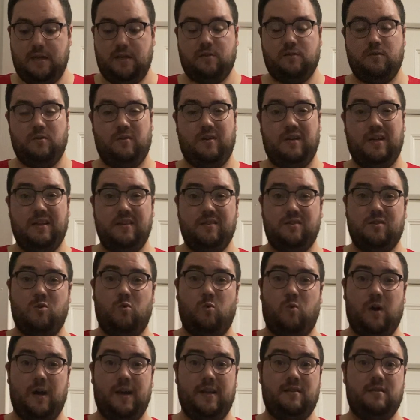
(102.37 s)
So it is
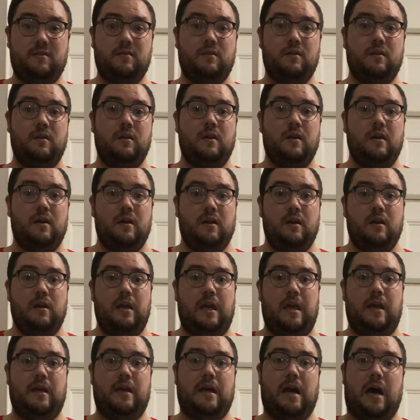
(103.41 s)
quite
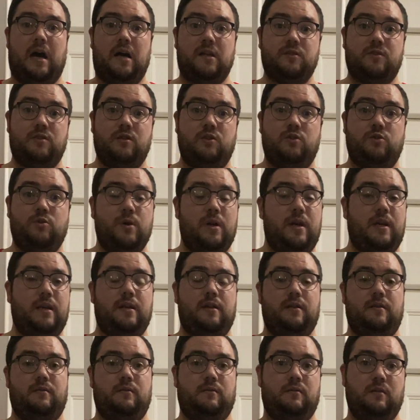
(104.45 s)
a
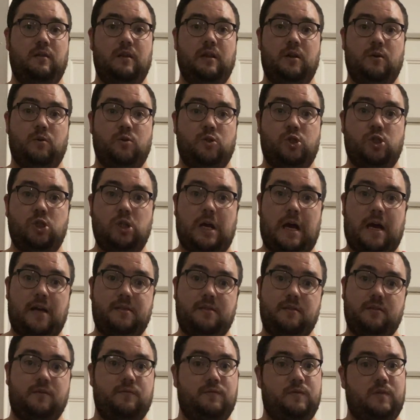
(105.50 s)
concentrated little
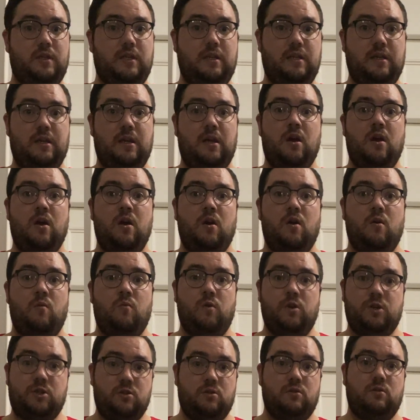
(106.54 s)
shot of tea,
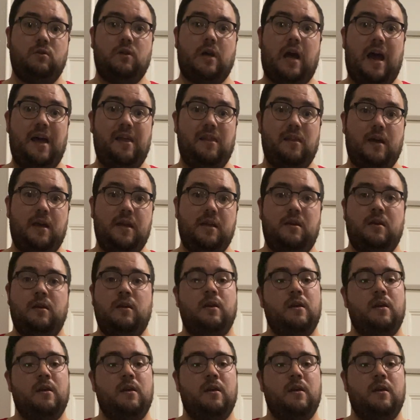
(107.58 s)
which I like.